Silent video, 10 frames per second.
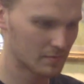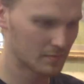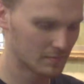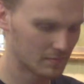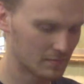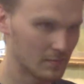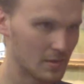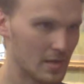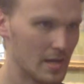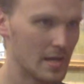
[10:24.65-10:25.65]
Oink,
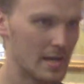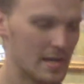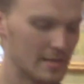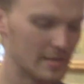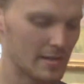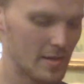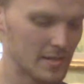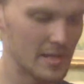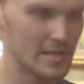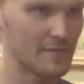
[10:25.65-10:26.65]
oink, oink.
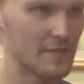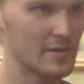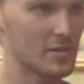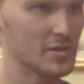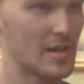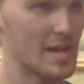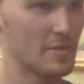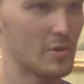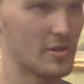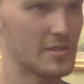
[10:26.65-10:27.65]
doesn't his effect also
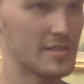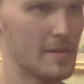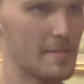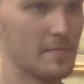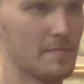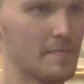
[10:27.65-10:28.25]
happen on the summon?